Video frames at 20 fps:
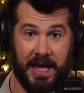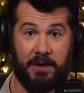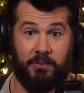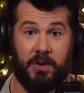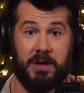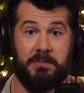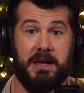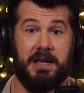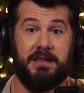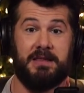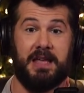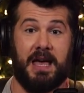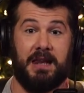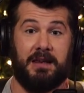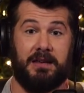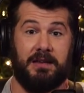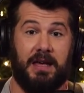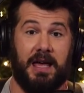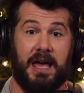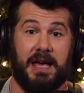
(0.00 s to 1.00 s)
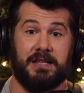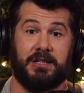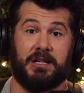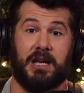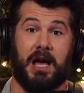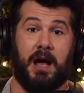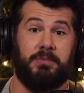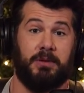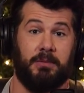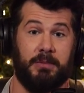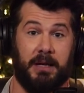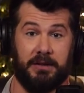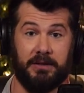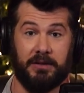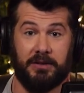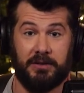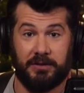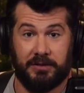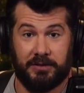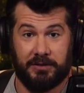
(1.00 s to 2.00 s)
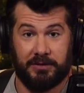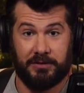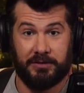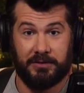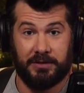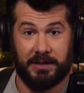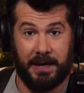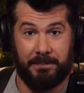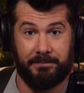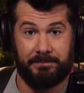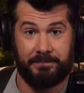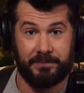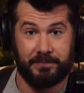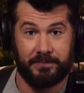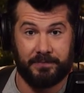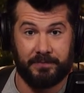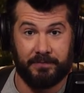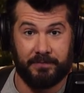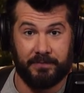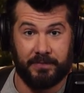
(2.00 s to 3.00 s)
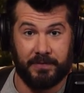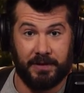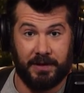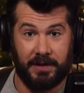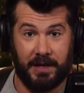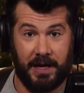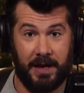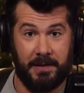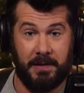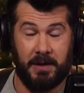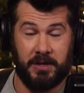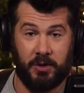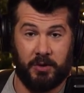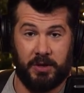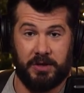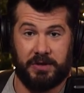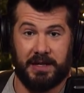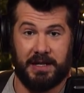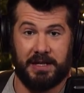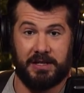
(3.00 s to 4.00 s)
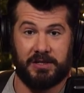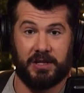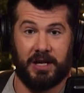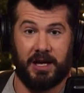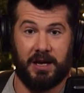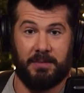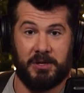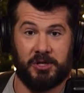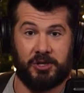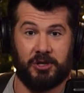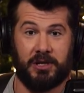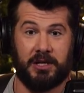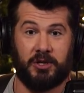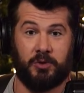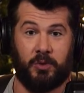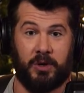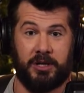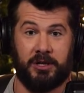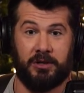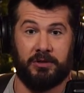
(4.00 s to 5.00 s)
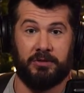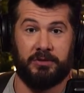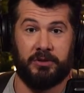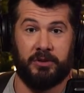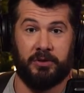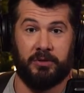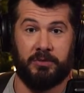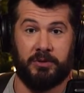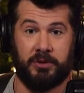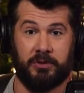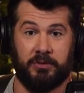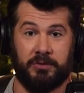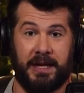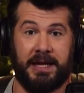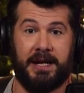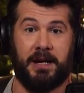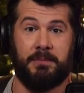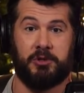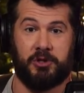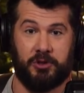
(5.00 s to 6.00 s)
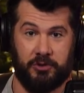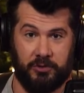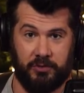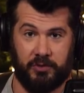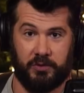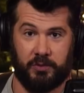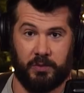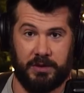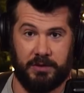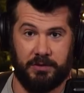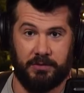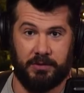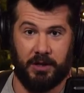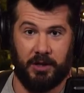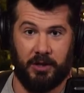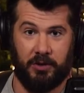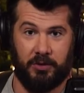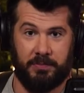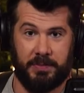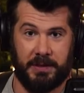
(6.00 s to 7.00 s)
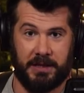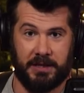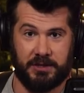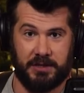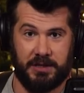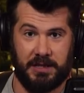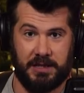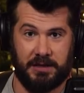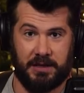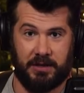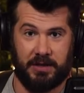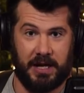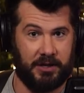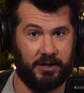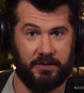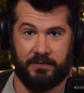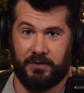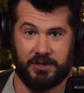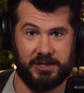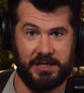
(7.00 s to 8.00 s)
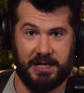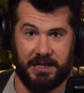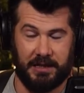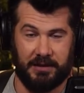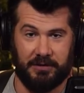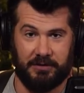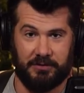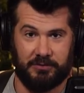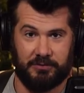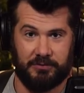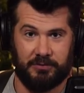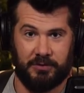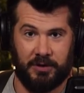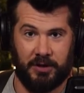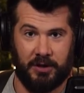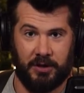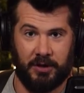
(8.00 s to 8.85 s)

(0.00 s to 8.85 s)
And we mean that as a compliment. In the best way. We do. Yep. Yes. And the only thing is, uh, be sure not to wear your, your, your light up shoes when you go because you need it. They're not good for sneaking. Hmm.